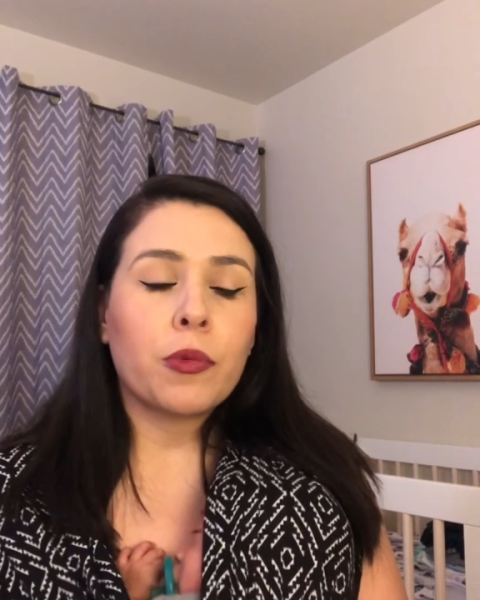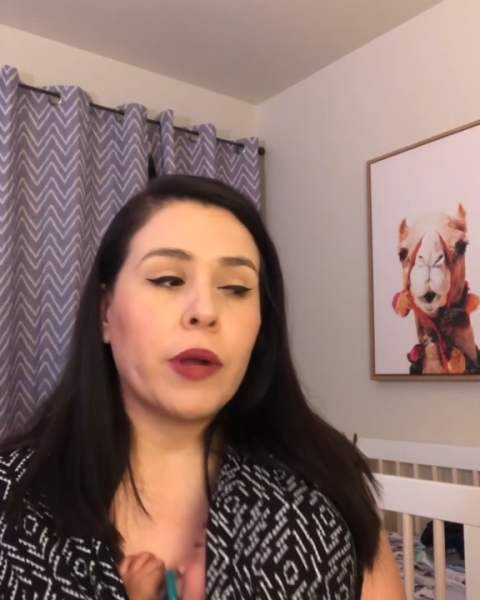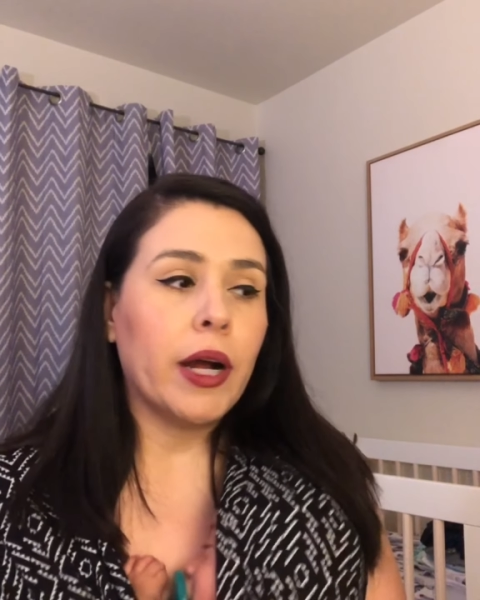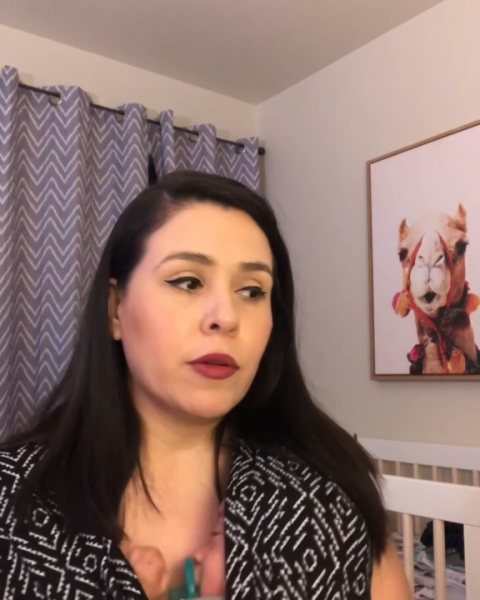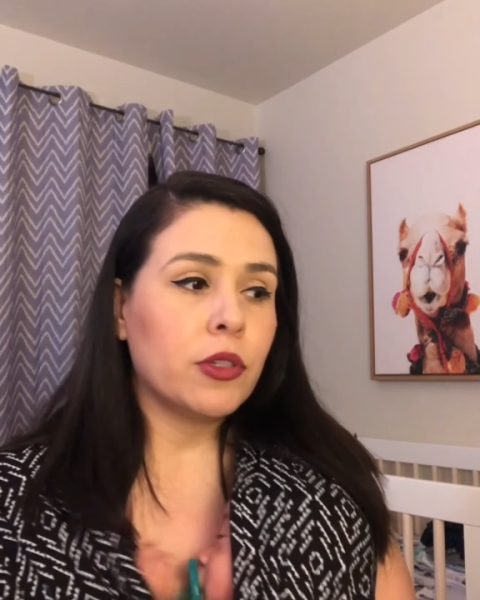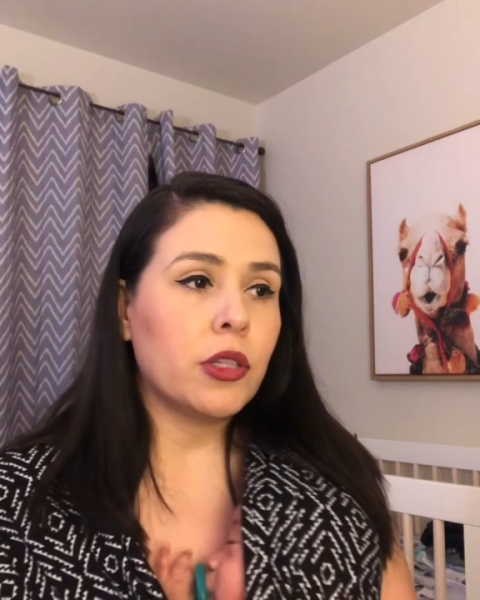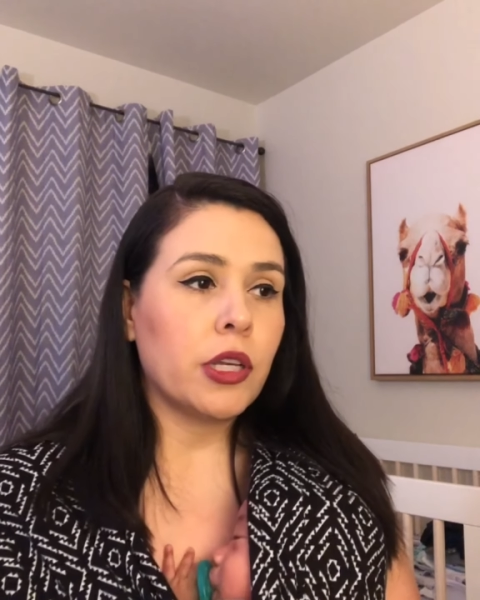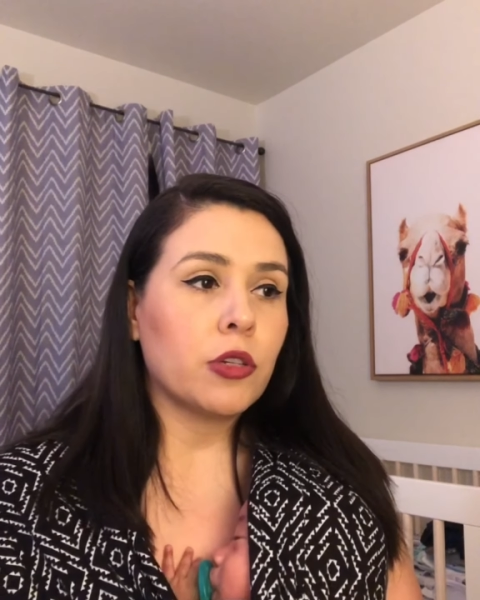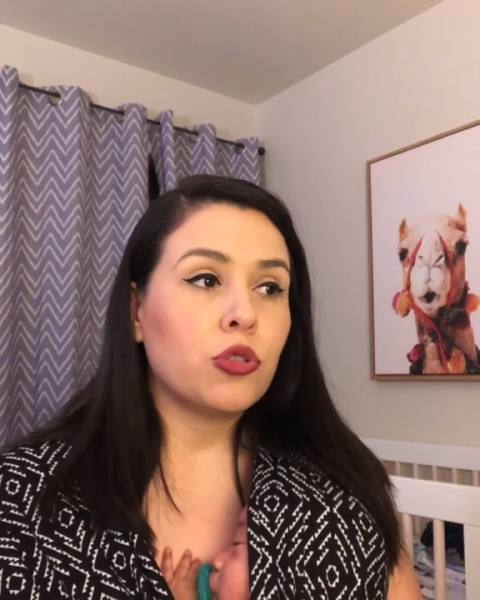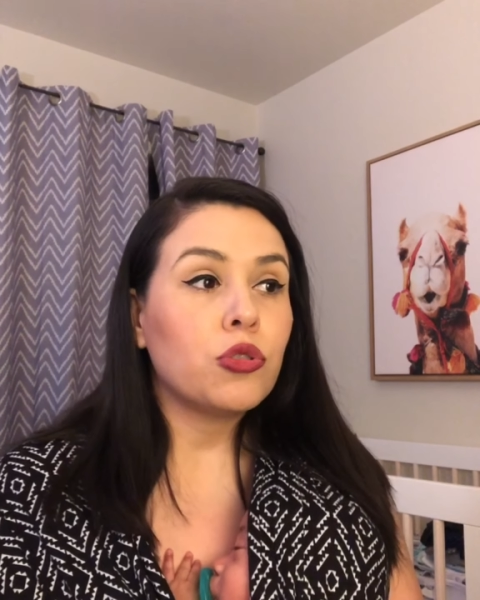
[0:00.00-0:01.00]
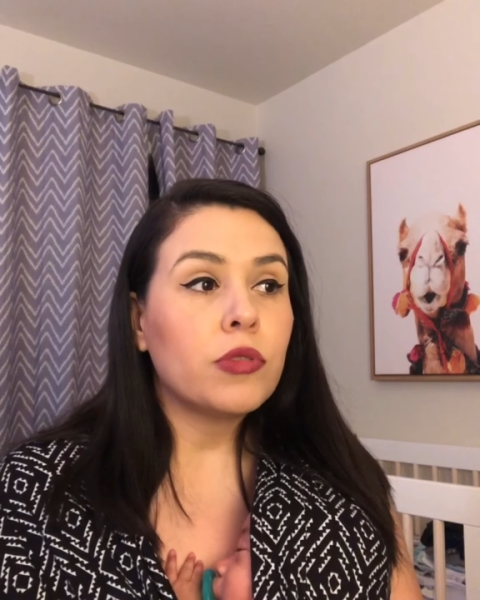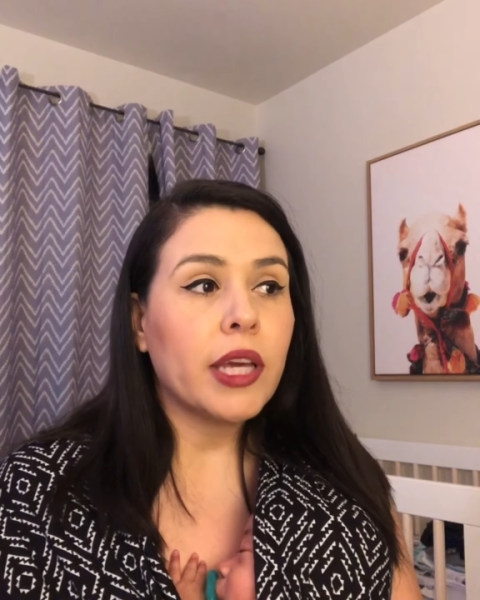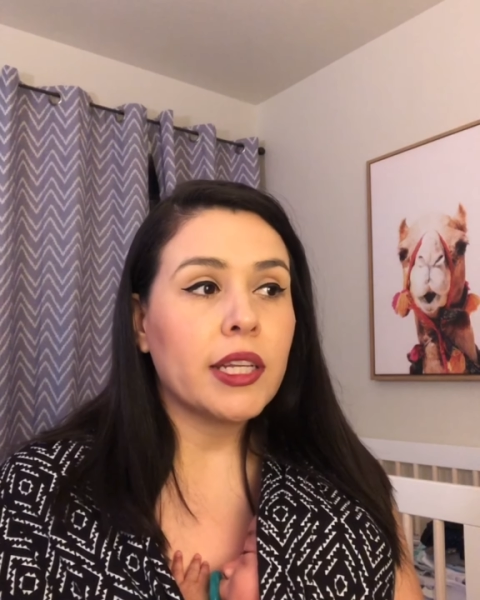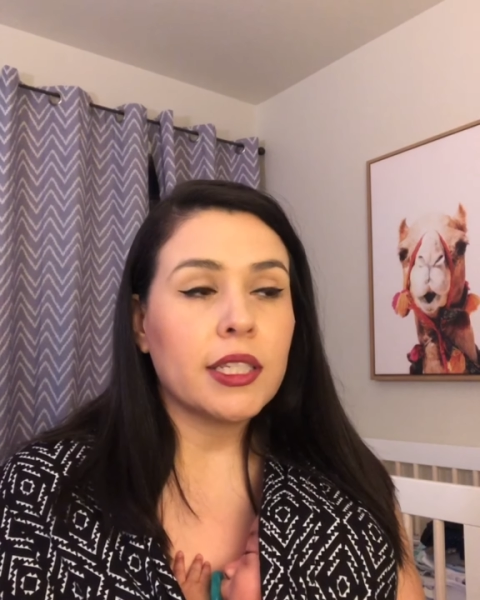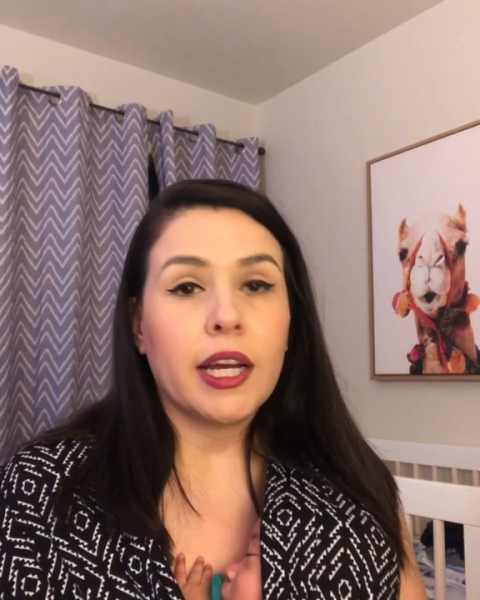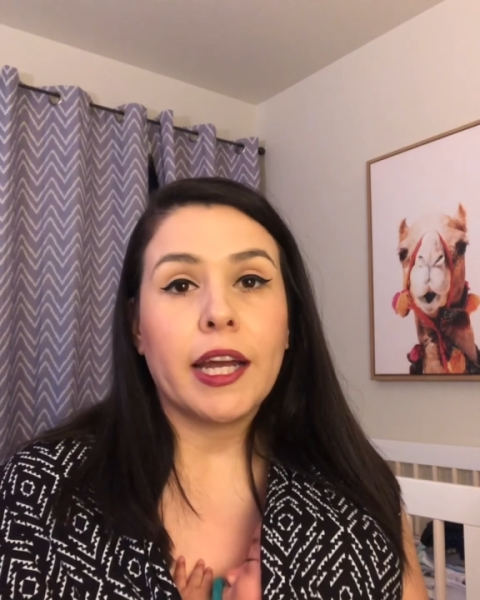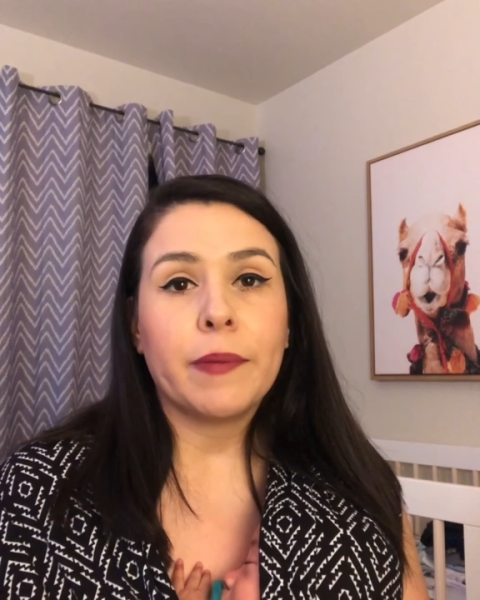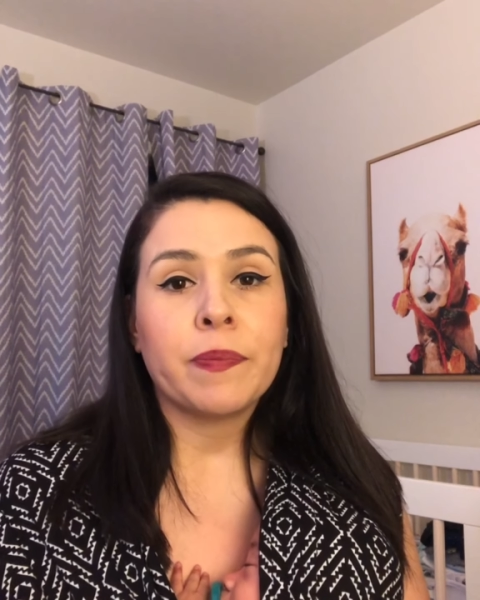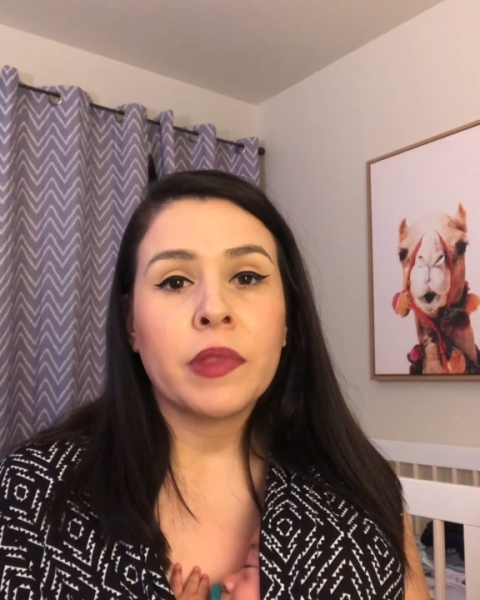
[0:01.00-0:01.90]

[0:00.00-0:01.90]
around their due date time.